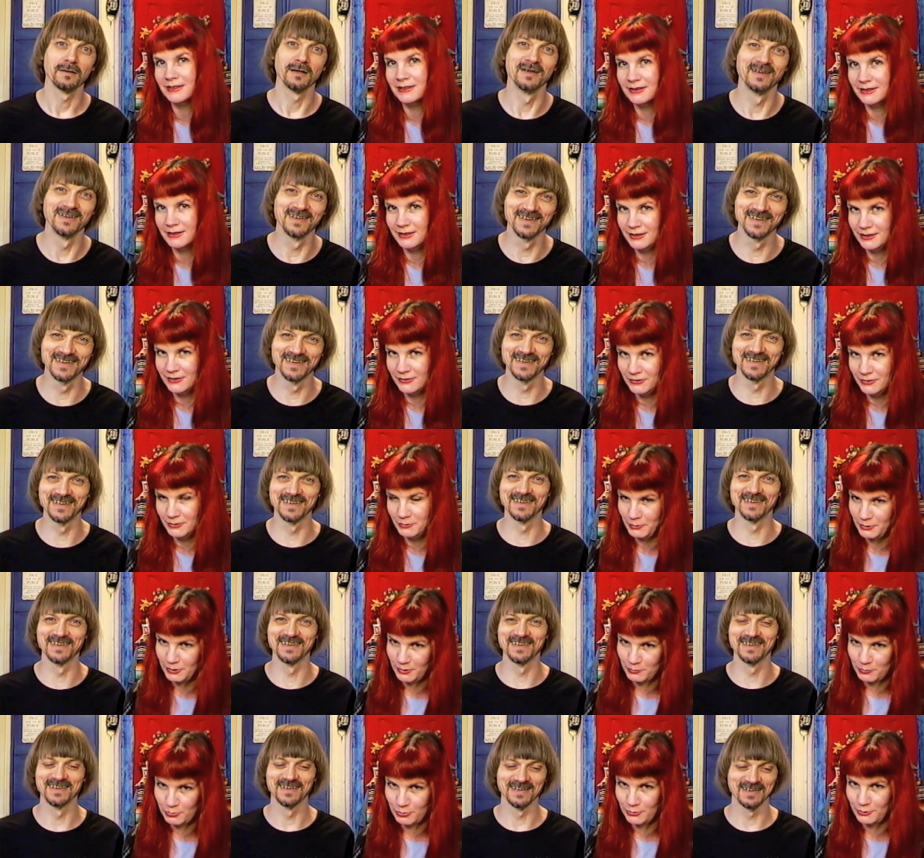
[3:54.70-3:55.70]
Speaker 1: But you have to
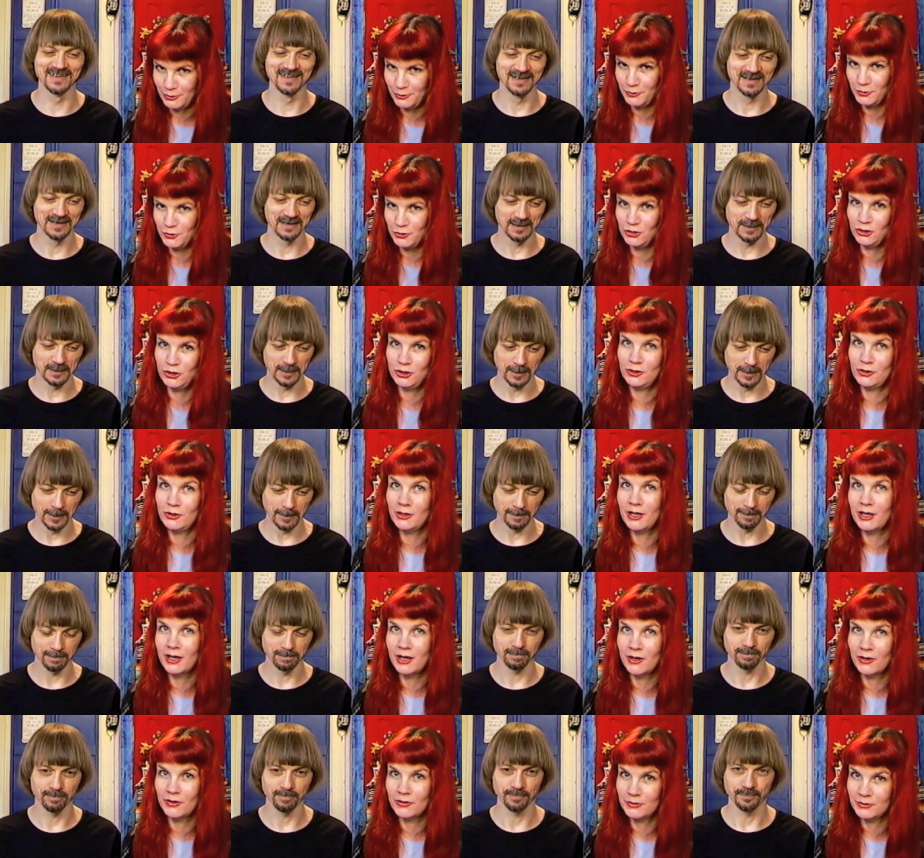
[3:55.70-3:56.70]
like put your chin
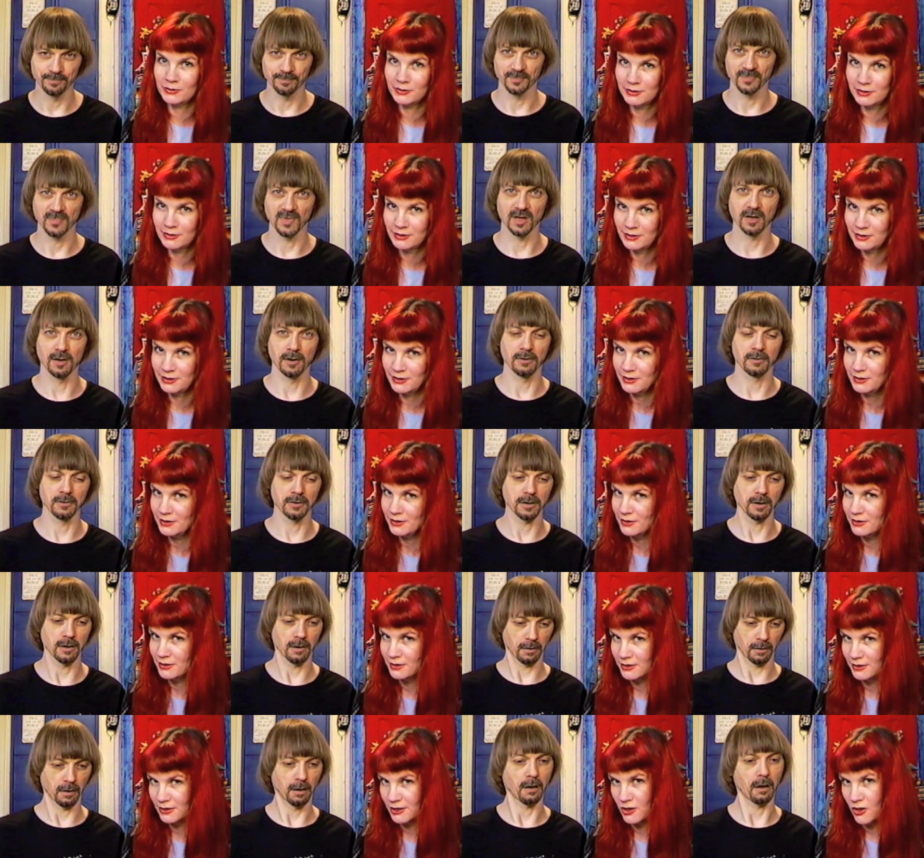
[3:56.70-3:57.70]
down. Oh,
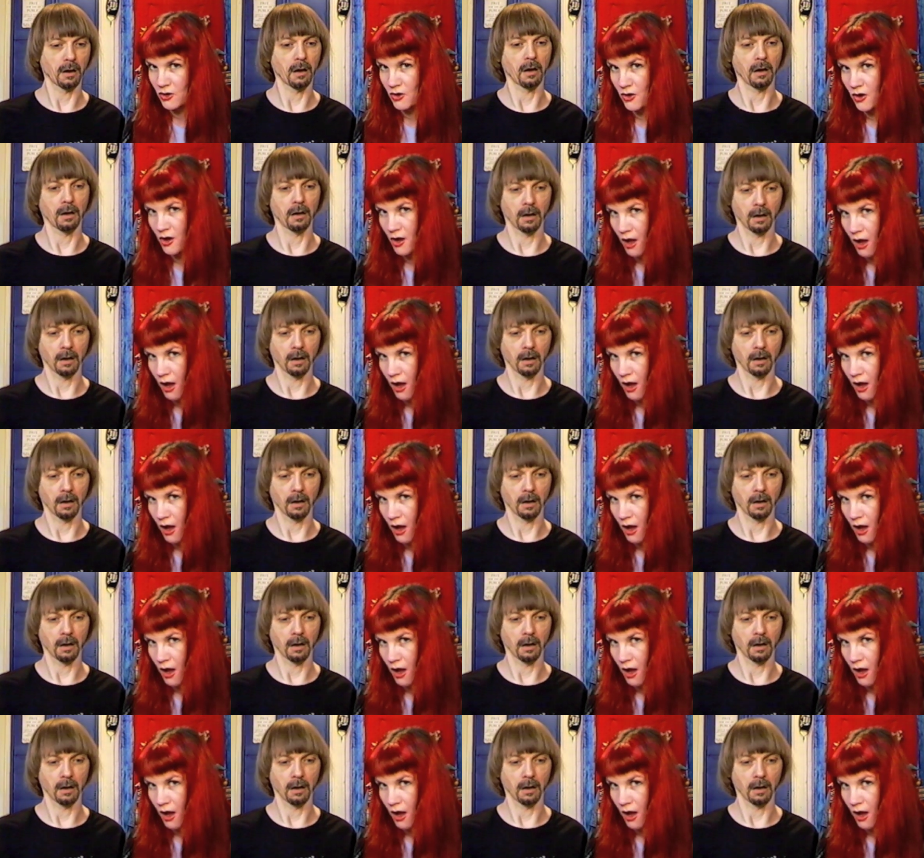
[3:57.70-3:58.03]
okay. And go.